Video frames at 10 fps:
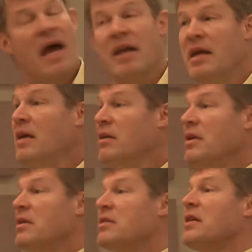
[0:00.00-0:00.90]
And
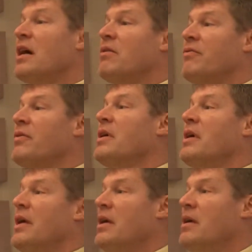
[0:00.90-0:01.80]
England itself
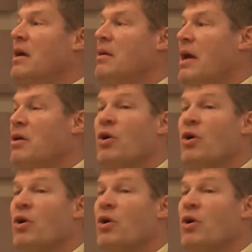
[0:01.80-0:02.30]
at